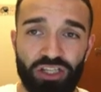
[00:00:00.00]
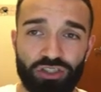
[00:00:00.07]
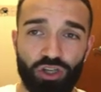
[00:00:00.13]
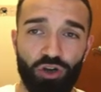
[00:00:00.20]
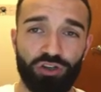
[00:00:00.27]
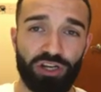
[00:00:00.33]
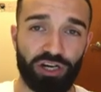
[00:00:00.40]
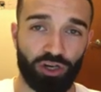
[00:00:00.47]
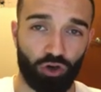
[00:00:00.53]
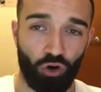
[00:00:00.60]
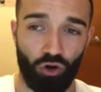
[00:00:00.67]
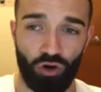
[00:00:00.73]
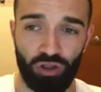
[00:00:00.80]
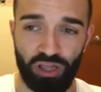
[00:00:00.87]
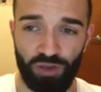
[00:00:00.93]
So your
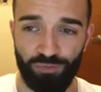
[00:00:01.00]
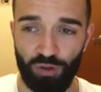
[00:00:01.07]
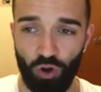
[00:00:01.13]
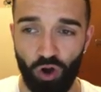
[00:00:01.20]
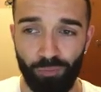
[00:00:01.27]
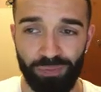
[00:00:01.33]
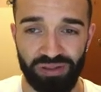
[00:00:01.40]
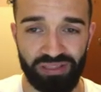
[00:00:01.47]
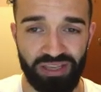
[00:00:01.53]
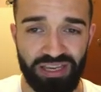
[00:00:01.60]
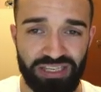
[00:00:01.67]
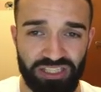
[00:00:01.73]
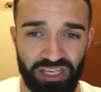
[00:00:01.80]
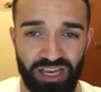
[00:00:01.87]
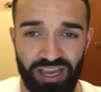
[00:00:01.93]
goal, if you open
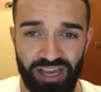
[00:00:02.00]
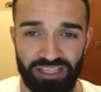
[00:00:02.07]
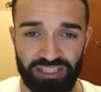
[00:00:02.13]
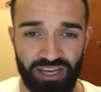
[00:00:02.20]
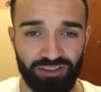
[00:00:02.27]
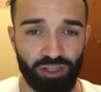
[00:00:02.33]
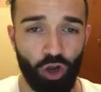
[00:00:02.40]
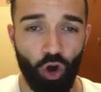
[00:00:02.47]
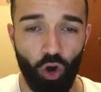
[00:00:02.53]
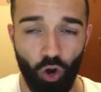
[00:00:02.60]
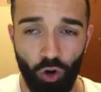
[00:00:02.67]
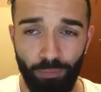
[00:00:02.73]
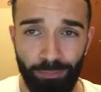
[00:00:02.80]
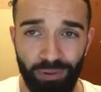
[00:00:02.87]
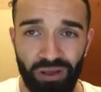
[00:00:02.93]
these, is you have to
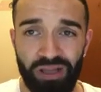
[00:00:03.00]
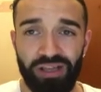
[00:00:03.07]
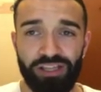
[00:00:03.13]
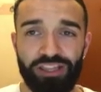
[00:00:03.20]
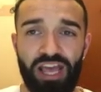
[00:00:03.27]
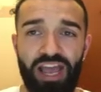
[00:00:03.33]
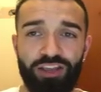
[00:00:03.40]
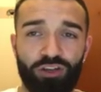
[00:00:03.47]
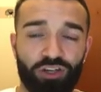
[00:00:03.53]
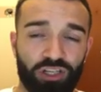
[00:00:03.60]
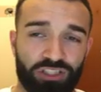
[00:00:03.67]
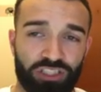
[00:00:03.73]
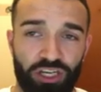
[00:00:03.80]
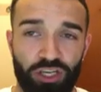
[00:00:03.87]
hope that you could